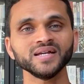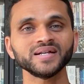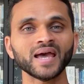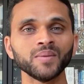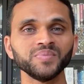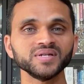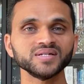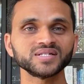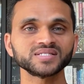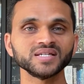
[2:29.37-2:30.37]
it
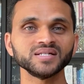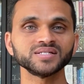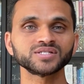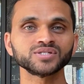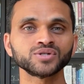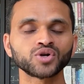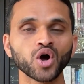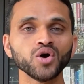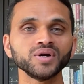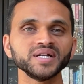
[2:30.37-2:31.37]
appears there is
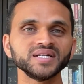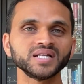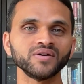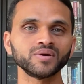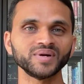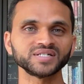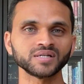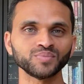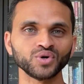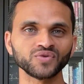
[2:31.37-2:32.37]
concrete government
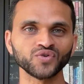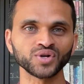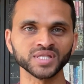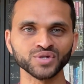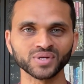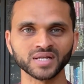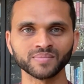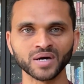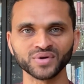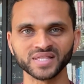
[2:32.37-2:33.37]
support for nuclear
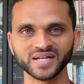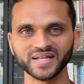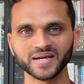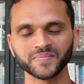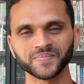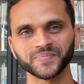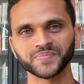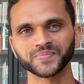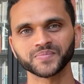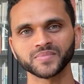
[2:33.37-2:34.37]
power in India.
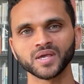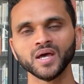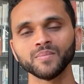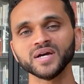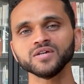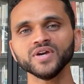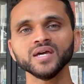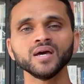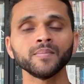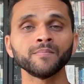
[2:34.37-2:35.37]
By the way,
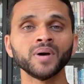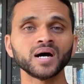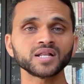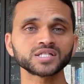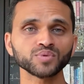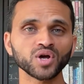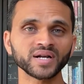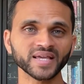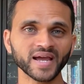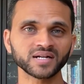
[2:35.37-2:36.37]
Bharat Small
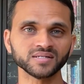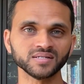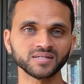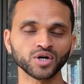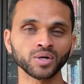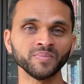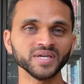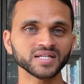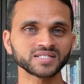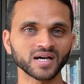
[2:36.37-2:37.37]
Reactor or
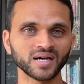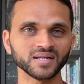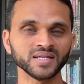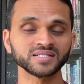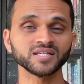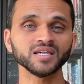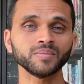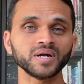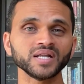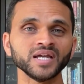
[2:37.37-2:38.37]
BSR is nothing
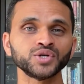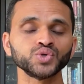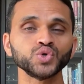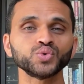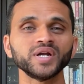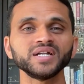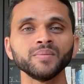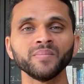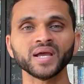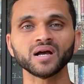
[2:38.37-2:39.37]
but a 220
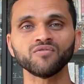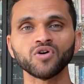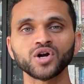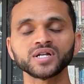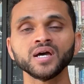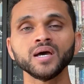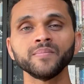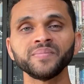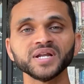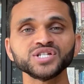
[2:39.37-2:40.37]
megawatt
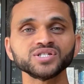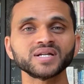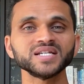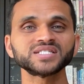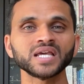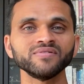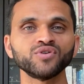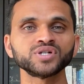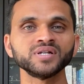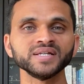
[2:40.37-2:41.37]
pressurized heavy
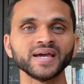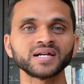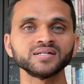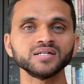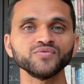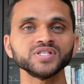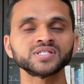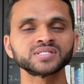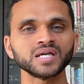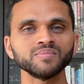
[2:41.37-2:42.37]
water reactor
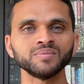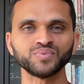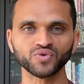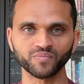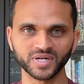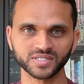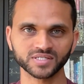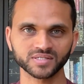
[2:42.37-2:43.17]
with some improvements.